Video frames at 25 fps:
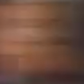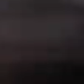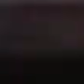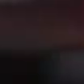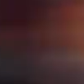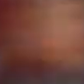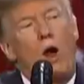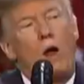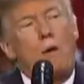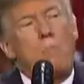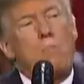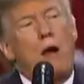
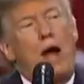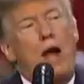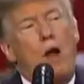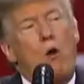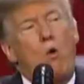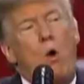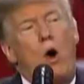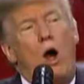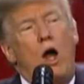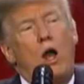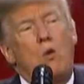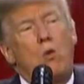One by
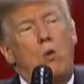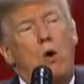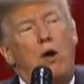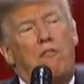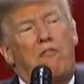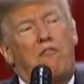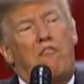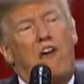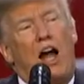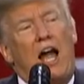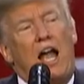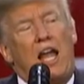one, we're
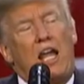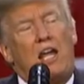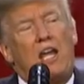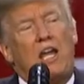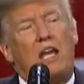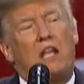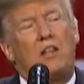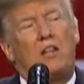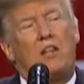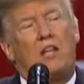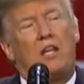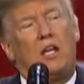
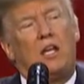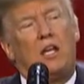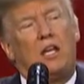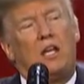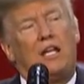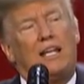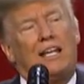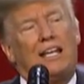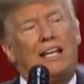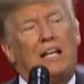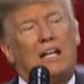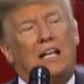finding the
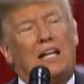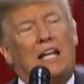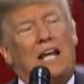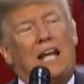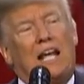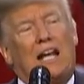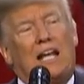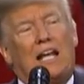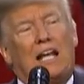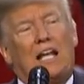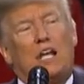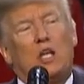illegal
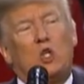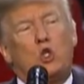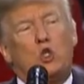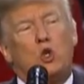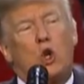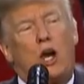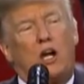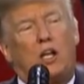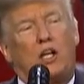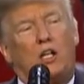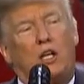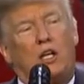alien
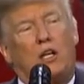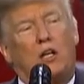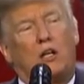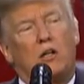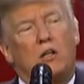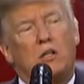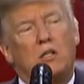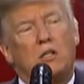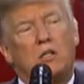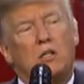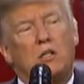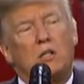drug
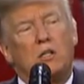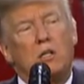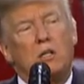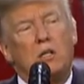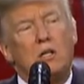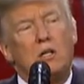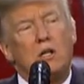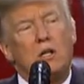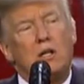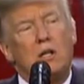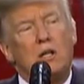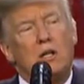dealers,
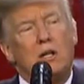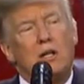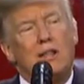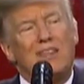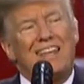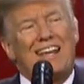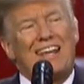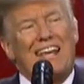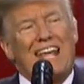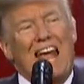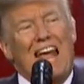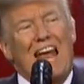
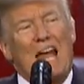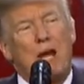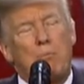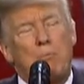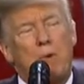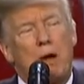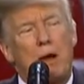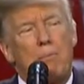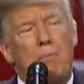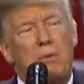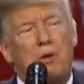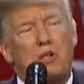the gang
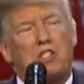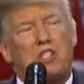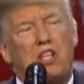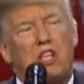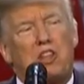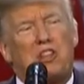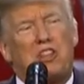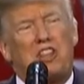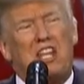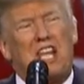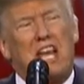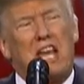members,
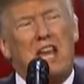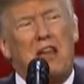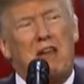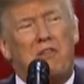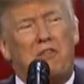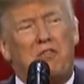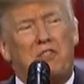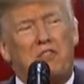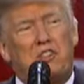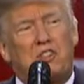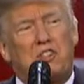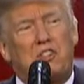the
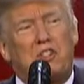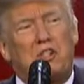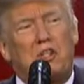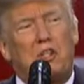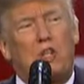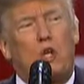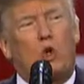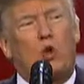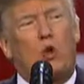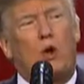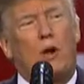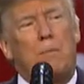thieves,
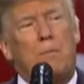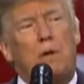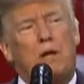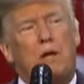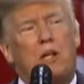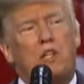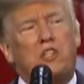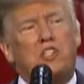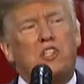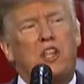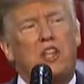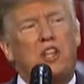the
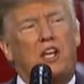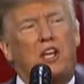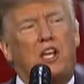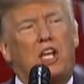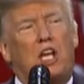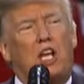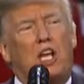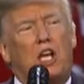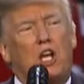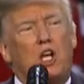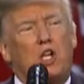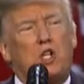criminals and the
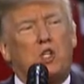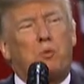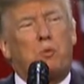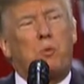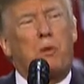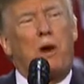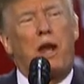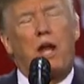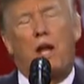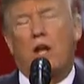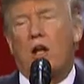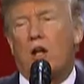killers
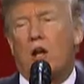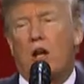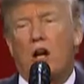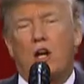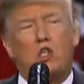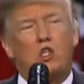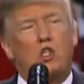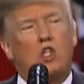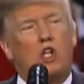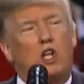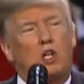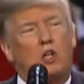preying on
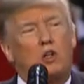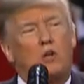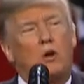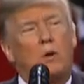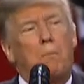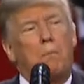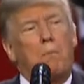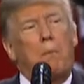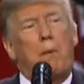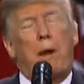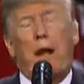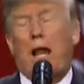our
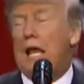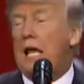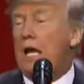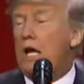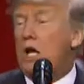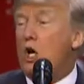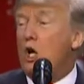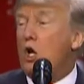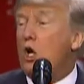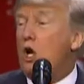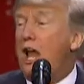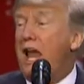children,
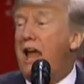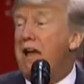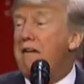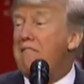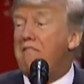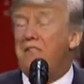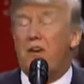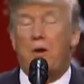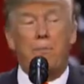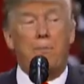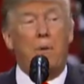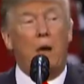preying on
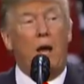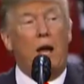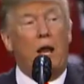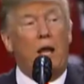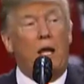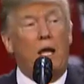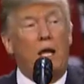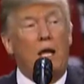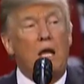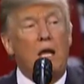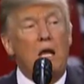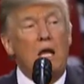
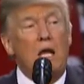everybody.